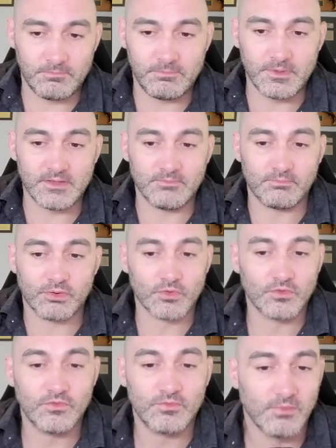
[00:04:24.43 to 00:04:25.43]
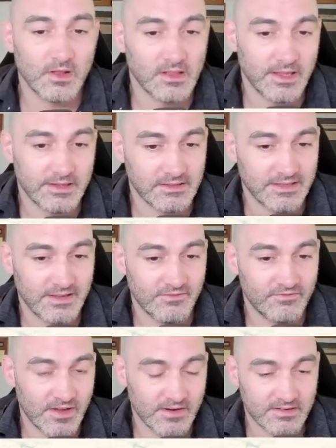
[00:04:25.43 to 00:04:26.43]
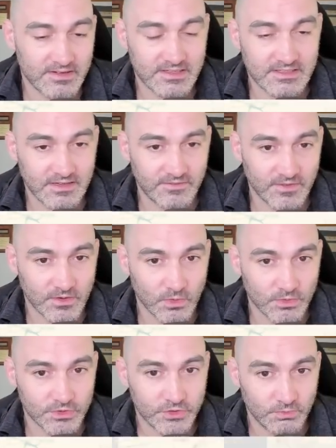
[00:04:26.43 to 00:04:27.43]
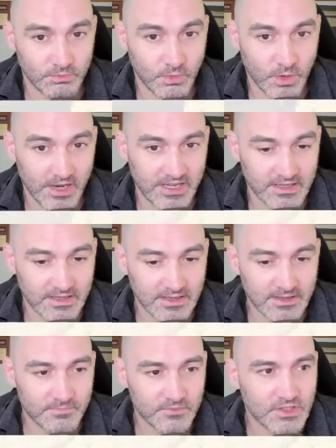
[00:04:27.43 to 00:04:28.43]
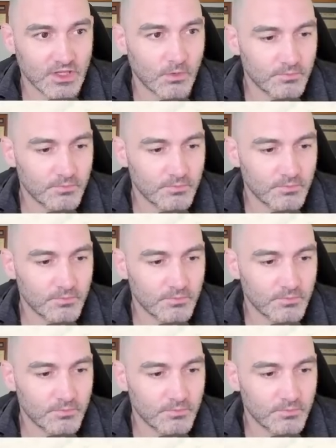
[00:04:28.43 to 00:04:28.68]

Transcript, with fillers: be proved likely very difficult to break. So